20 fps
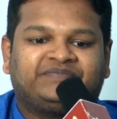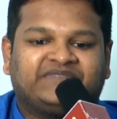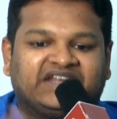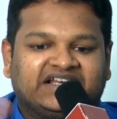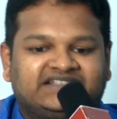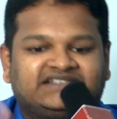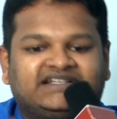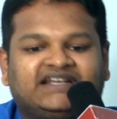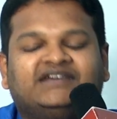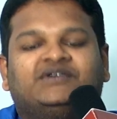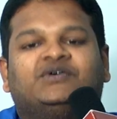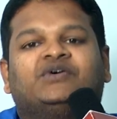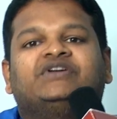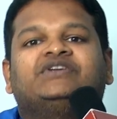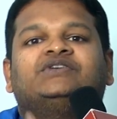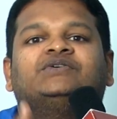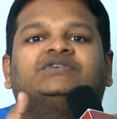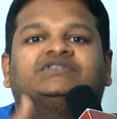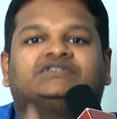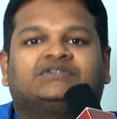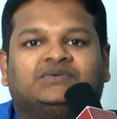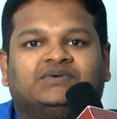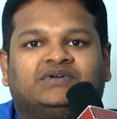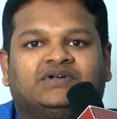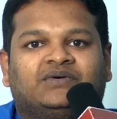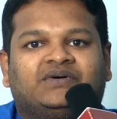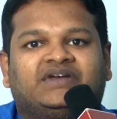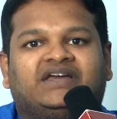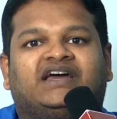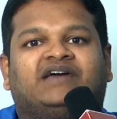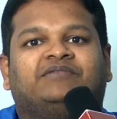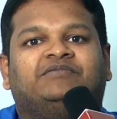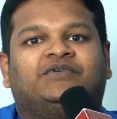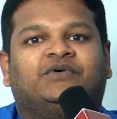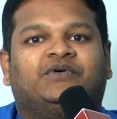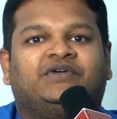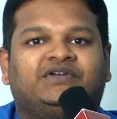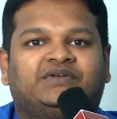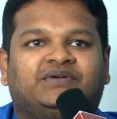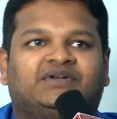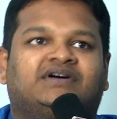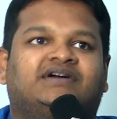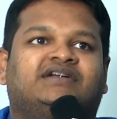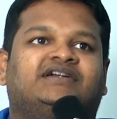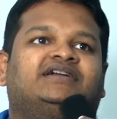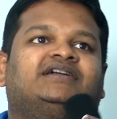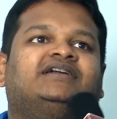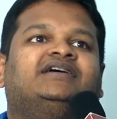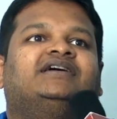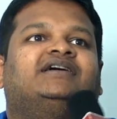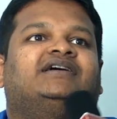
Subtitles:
it's like going to a school. Okay, I'm going to learn